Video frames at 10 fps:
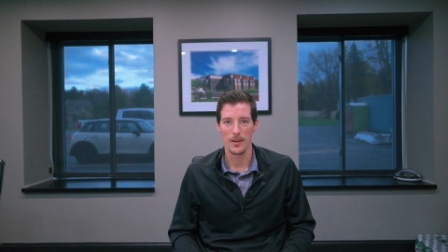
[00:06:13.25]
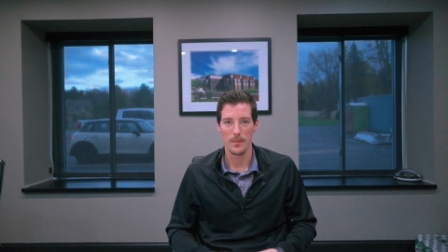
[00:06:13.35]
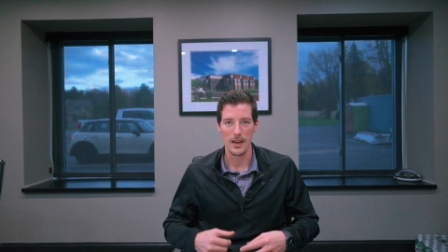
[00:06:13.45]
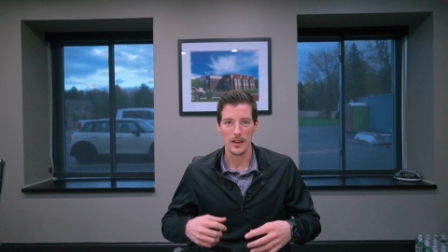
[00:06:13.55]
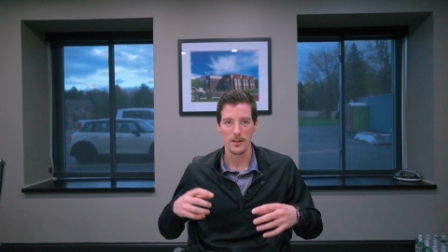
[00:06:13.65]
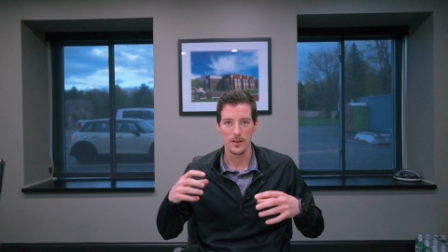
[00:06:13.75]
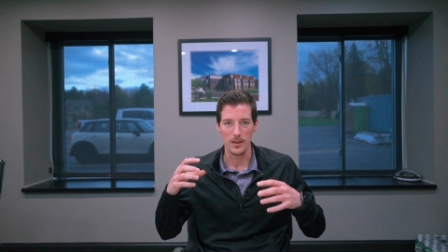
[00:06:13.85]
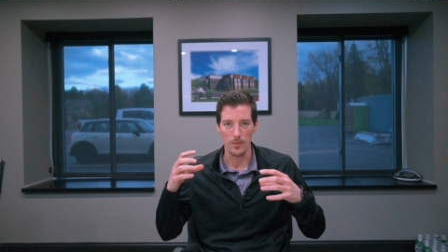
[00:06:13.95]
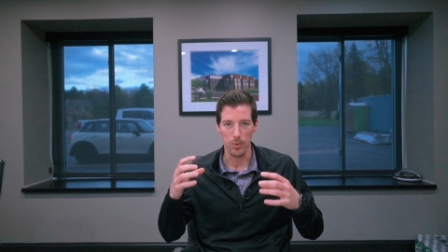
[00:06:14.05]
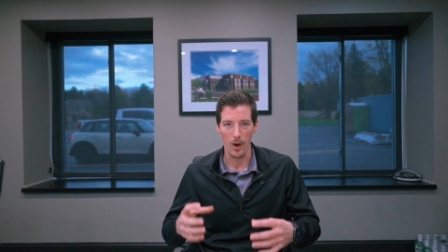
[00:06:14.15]
make
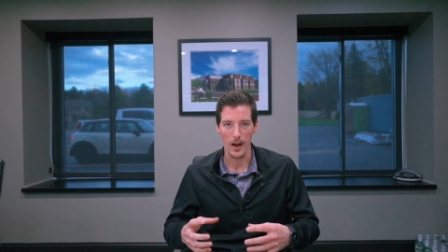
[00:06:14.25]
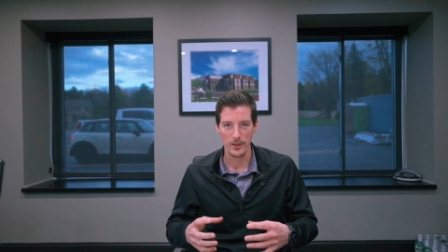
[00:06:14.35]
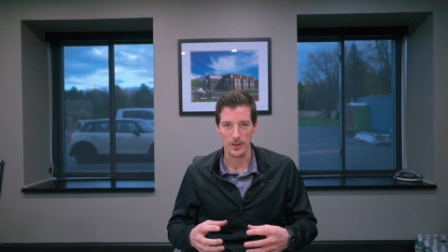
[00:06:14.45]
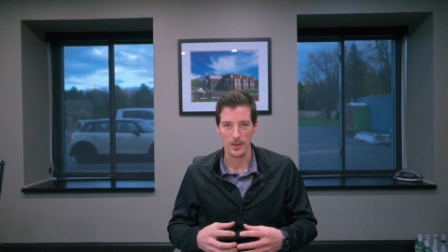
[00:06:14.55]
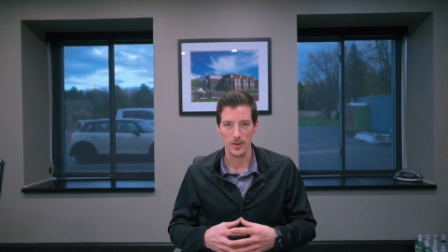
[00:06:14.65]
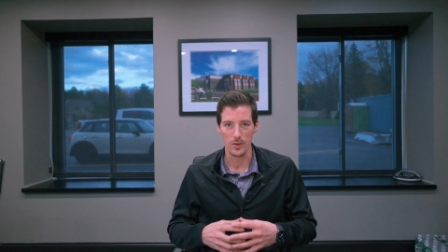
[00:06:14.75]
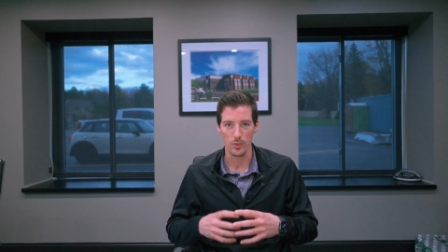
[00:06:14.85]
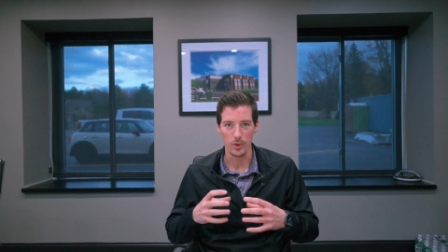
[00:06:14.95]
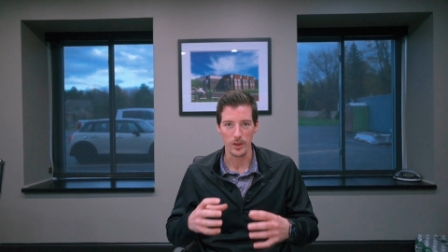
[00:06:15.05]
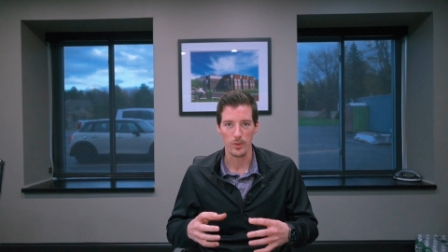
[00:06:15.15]
the processes
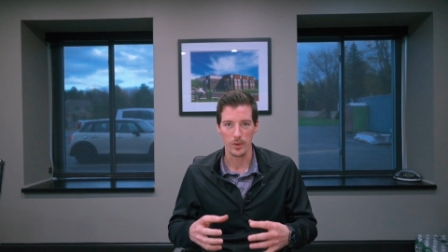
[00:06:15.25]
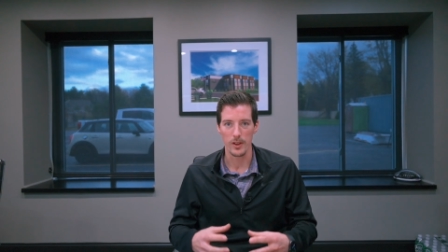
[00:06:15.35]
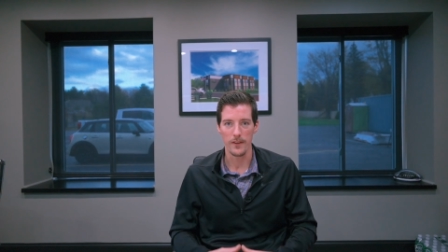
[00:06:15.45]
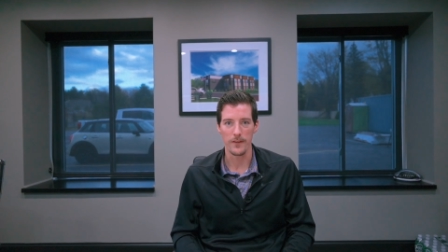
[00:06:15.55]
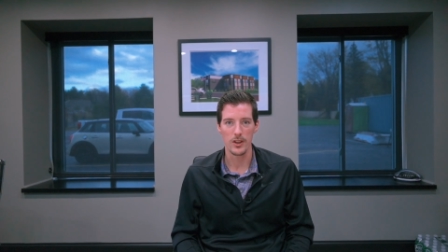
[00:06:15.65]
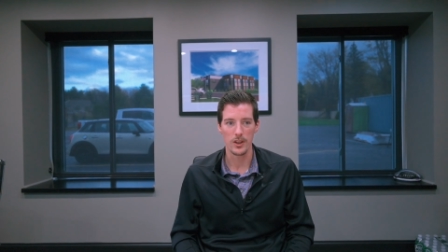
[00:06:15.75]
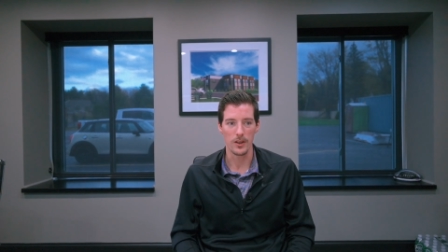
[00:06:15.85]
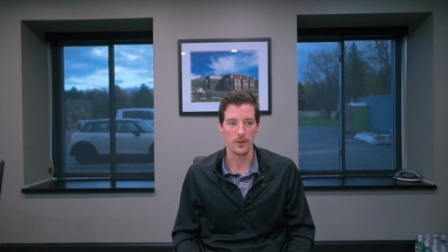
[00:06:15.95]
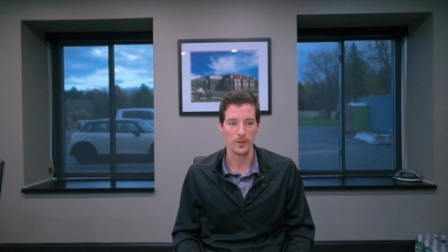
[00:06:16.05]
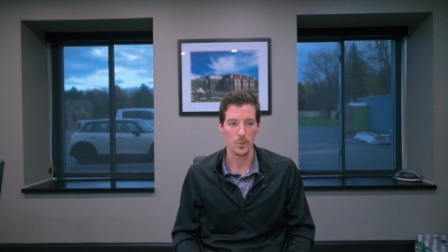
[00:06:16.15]
really, really
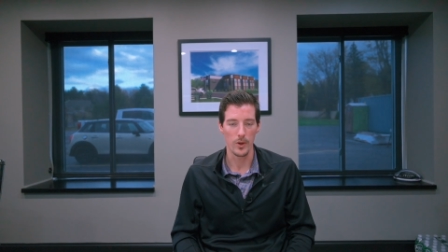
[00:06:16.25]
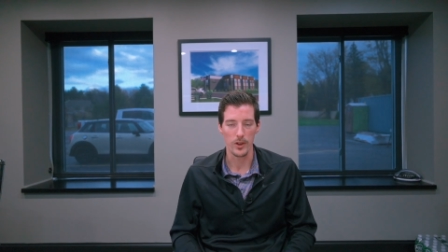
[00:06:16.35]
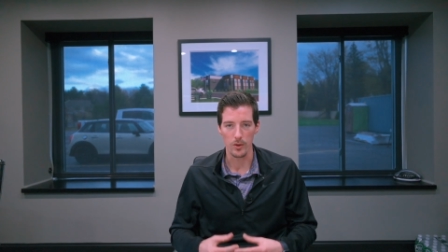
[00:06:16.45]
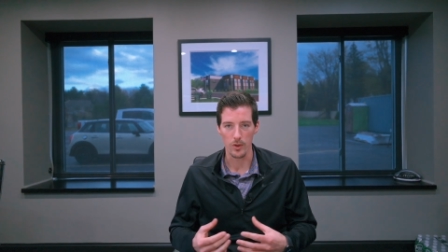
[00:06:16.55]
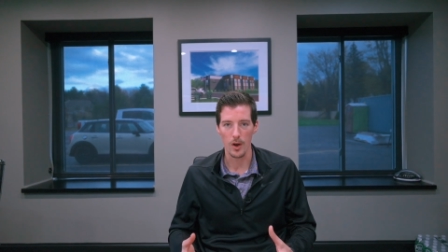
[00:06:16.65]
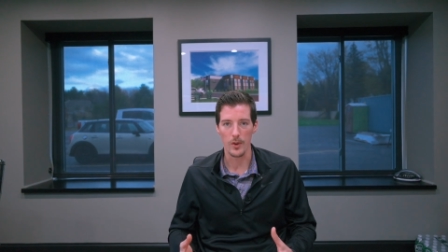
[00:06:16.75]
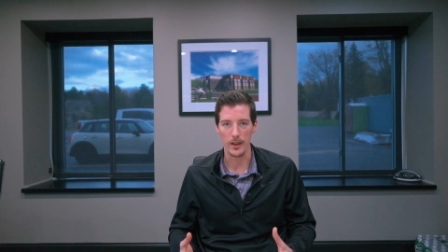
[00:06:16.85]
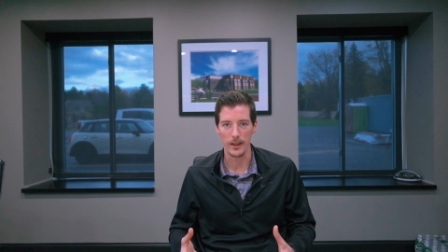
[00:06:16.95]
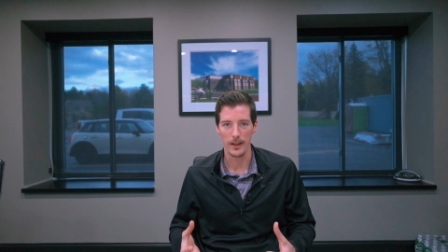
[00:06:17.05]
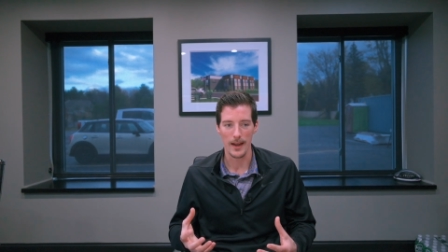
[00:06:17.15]
efficient when you're growing.